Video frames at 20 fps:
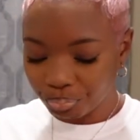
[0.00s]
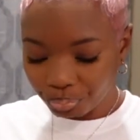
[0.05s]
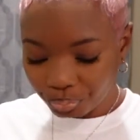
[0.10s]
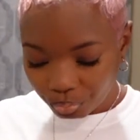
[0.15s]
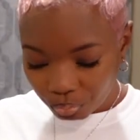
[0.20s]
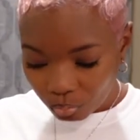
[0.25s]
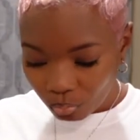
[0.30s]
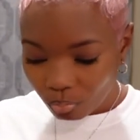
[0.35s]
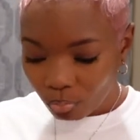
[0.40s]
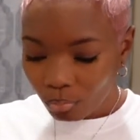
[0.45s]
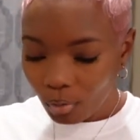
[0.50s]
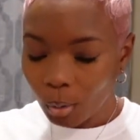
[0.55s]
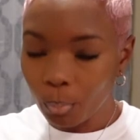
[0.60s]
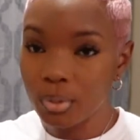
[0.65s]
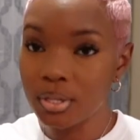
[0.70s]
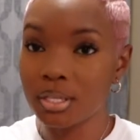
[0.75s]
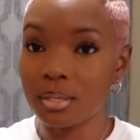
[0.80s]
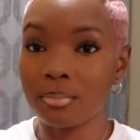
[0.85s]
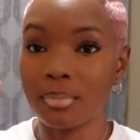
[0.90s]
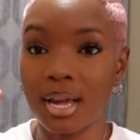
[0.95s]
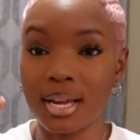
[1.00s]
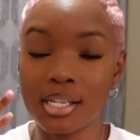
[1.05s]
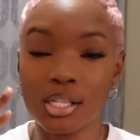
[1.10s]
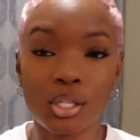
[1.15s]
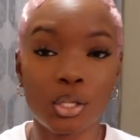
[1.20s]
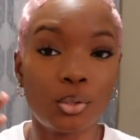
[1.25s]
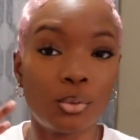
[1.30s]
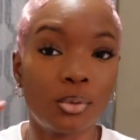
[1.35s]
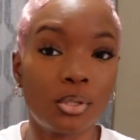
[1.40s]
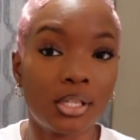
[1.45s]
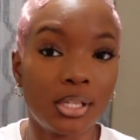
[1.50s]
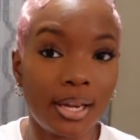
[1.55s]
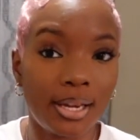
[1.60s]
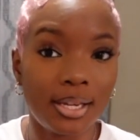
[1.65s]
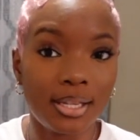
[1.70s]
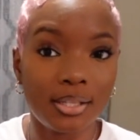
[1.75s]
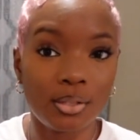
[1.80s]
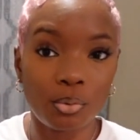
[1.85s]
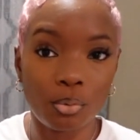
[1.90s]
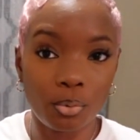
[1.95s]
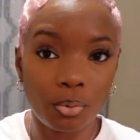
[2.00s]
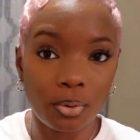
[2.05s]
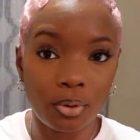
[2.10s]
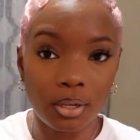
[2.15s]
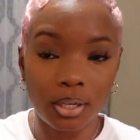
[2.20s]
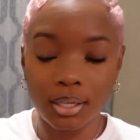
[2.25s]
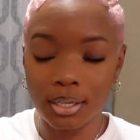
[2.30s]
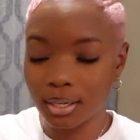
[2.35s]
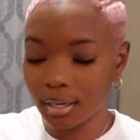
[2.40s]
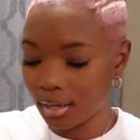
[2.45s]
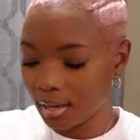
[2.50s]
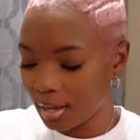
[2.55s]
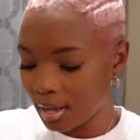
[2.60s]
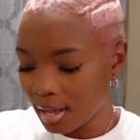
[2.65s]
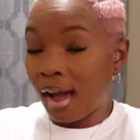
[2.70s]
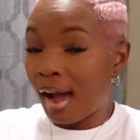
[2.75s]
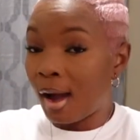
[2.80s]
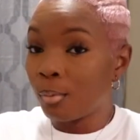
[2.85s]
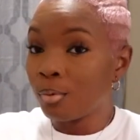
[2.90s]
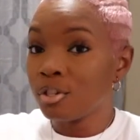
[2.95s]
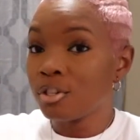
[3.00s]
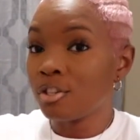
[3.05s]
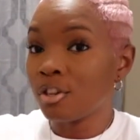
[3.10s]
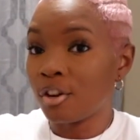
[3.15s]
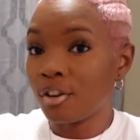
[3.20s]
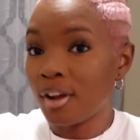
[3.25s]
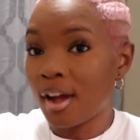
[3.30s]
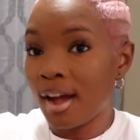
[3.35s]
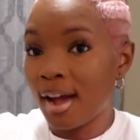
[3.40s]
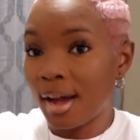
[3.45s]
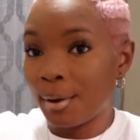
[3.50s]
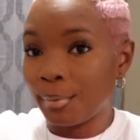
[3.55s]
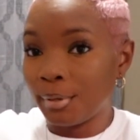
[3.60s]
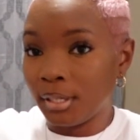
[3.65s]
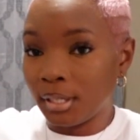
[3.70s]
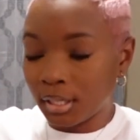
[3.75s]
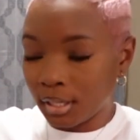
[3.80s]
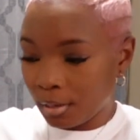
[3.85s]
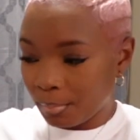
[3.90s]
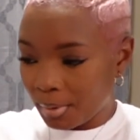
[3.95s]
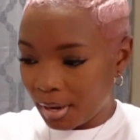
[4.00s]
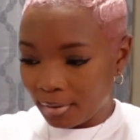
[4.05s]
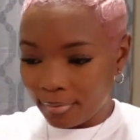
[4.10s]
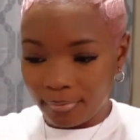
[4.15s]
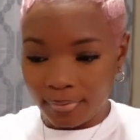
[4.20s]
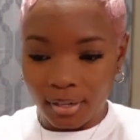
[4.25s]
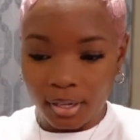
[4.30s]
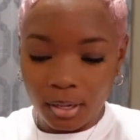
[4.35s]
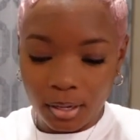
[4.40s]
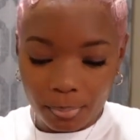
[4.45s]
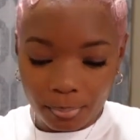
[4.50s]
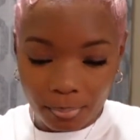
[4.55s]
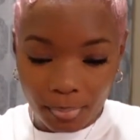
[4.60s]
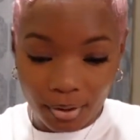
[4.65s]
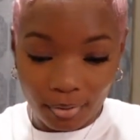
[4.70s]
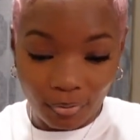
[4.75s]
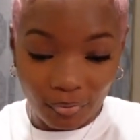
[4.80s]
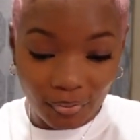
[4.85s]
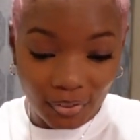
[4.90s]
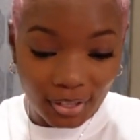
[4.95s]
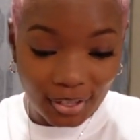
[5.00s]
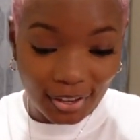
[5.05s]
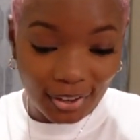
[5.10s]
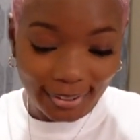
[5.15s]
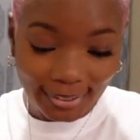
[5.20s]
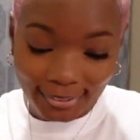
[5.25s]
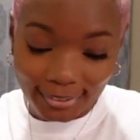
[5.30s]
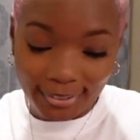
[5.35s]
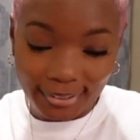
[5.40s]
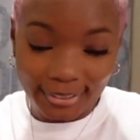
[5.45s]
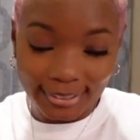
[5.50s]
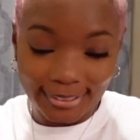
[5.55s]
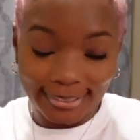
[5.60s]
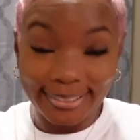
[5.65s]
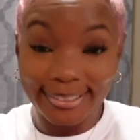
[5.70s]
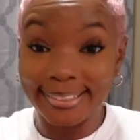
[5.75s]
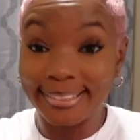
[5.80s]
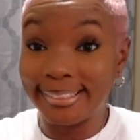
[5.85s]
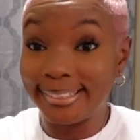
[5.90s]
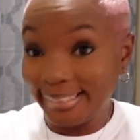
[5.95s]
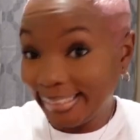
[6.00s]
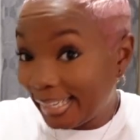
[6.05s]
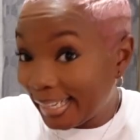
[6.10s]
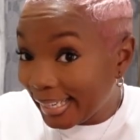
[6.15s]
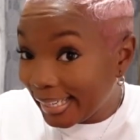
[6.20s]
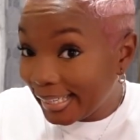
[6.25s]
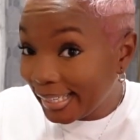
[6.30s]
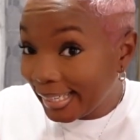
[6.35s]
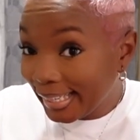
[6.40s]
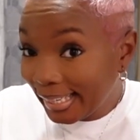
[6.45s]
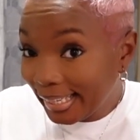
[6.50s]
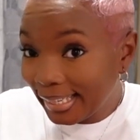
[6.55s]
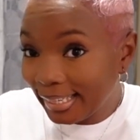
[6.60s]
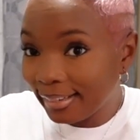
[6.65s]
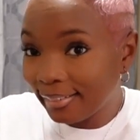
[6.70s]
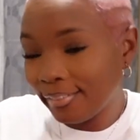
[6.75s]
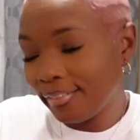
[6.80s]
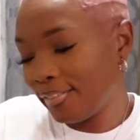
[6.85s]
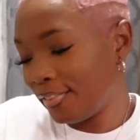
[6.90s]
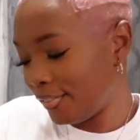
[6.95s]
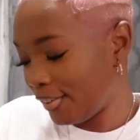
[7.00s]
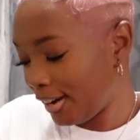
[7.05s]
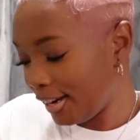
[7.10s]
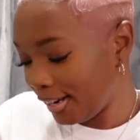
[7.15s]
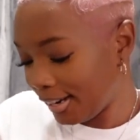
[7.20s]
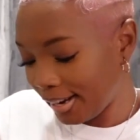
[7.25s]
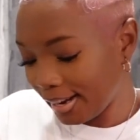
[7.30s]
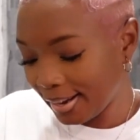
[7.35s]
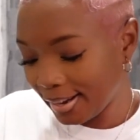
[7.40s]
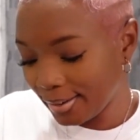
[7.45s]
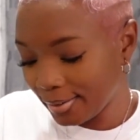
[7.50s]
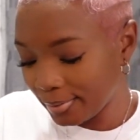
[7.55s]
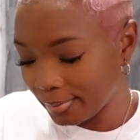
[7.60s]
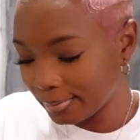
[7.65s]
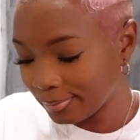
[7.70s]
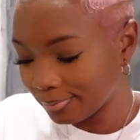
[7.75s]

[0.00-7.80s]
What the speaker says: with some nice cute shades on. I will show y'all how it look on my feet. My feet aren't done right now,